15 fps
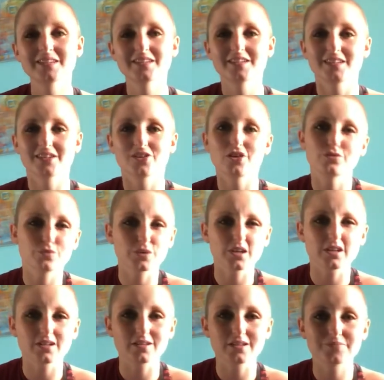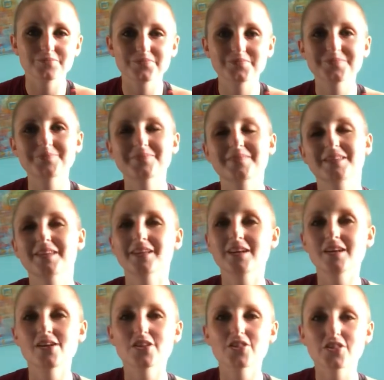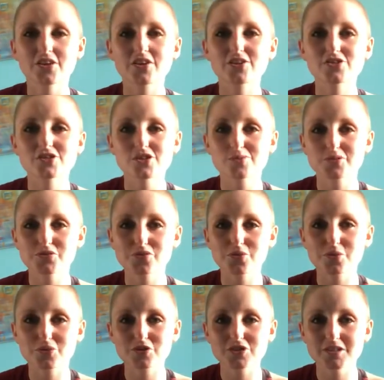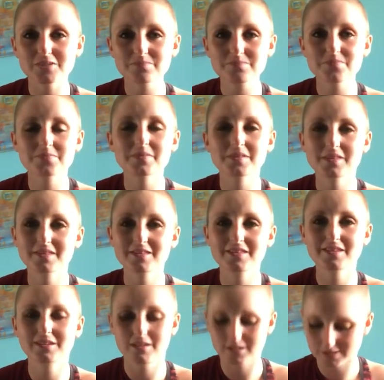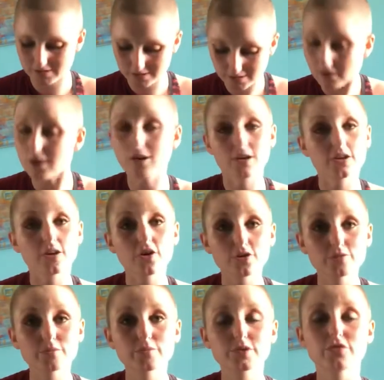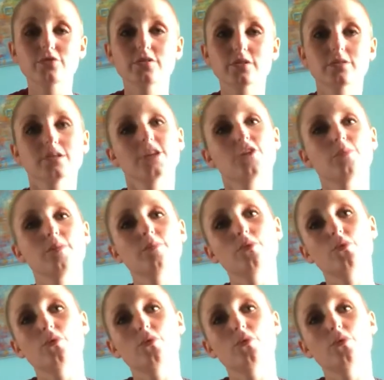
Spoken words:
and life will get you there. Thank you so much for watching, and I hope you feel a little bit more